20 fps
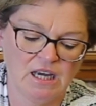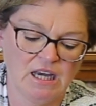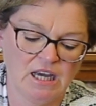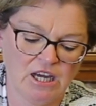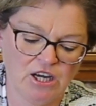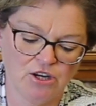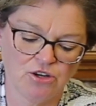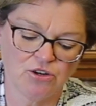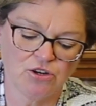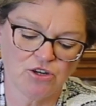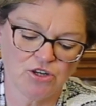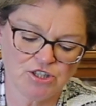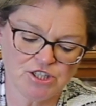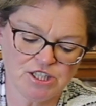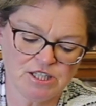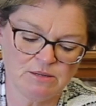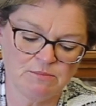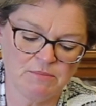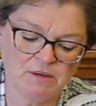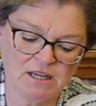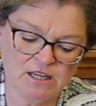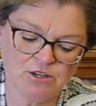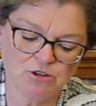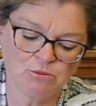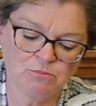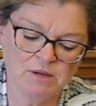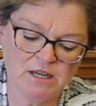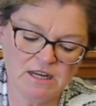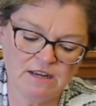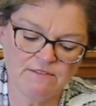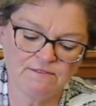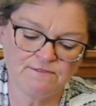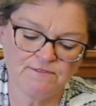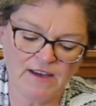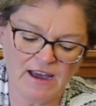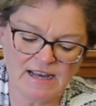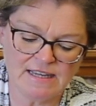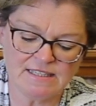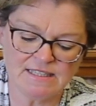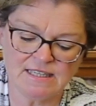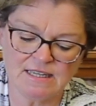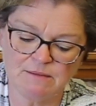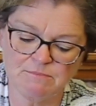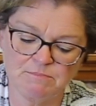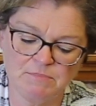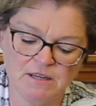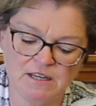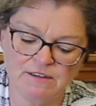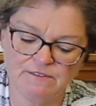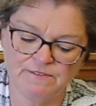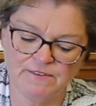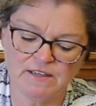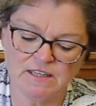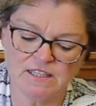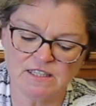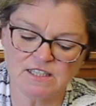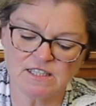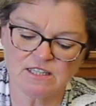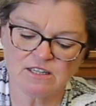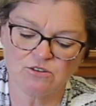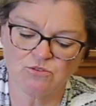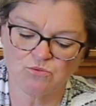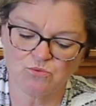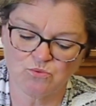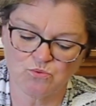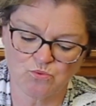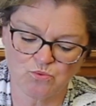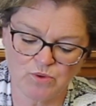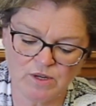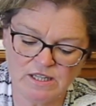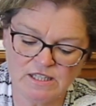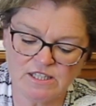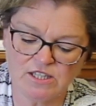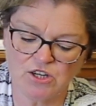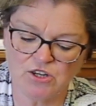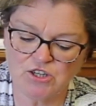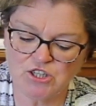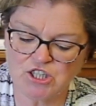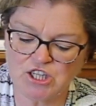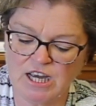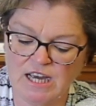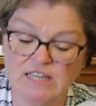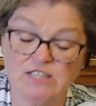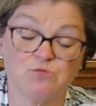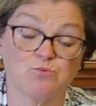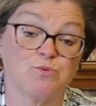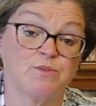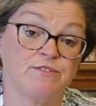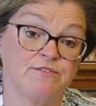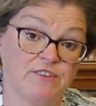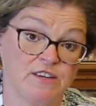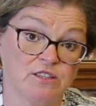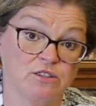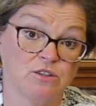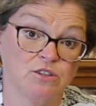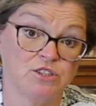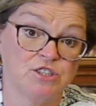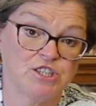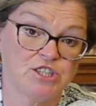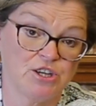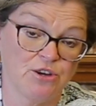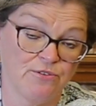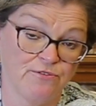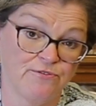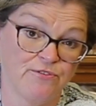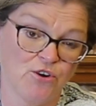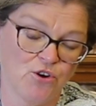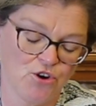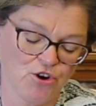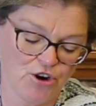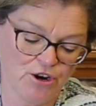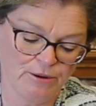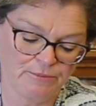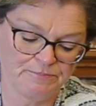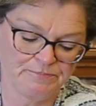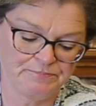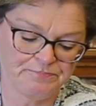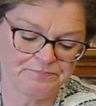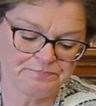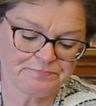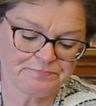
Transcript: Here are some intermittent fasting benefits research has revealed so far.